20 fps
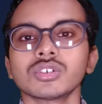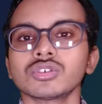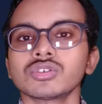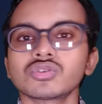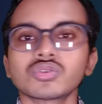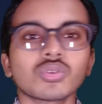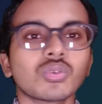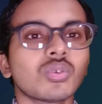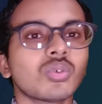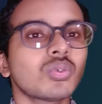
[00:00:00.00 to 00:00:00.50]

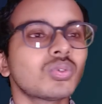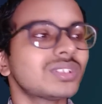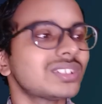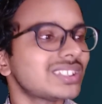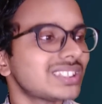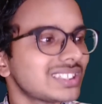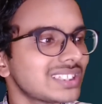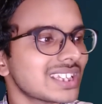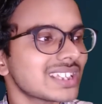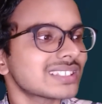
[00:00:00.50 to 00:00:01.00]
So
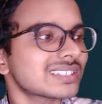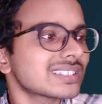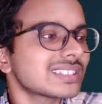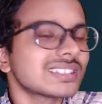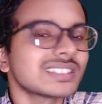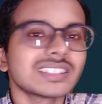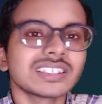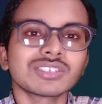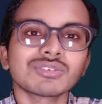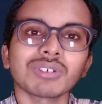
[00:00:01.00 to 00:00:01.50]
yes,
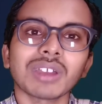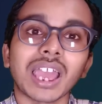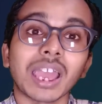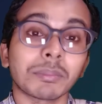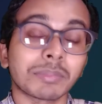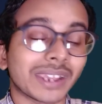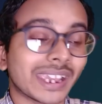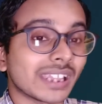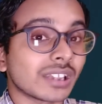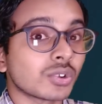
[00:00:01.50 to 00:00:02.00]
in this way I
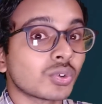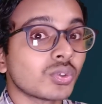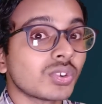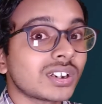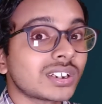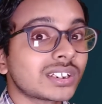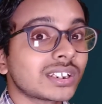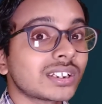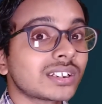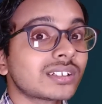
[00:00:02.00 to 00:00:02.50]
have
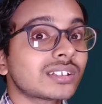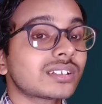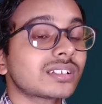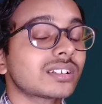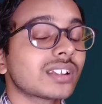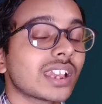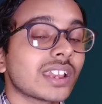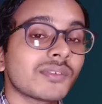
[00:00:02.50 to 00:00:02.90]
calculated